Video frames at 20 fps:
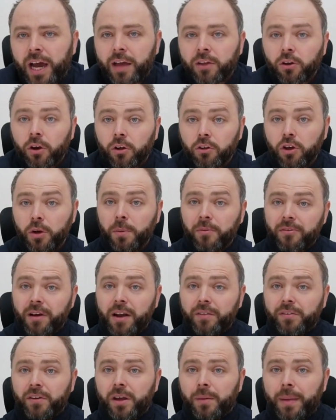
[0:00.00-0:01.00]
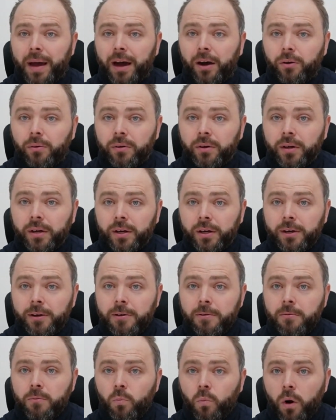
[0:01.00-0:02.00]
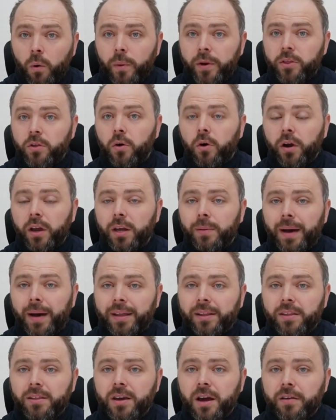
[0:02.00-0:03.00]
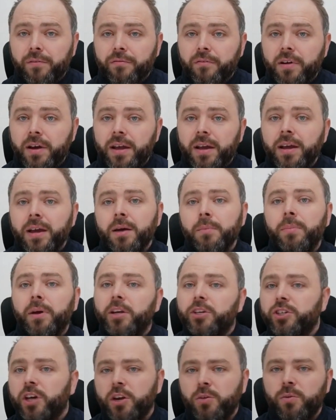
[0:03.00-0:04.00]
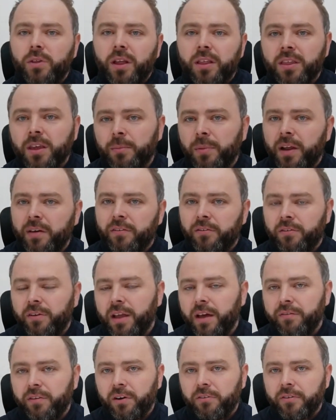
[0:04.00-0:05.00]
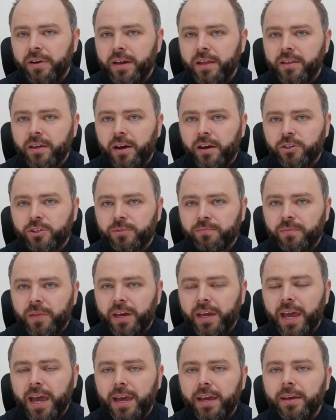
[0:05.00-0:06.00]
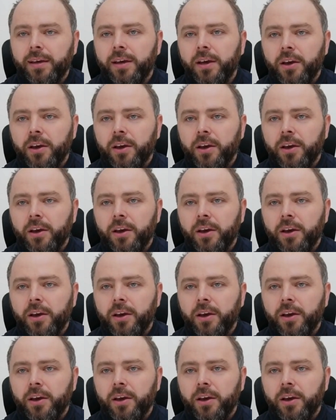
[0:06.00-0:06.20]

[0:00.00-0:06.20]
It's not super relevant about what we're talking about in discovery, but it shows we've done some level of research. Okay.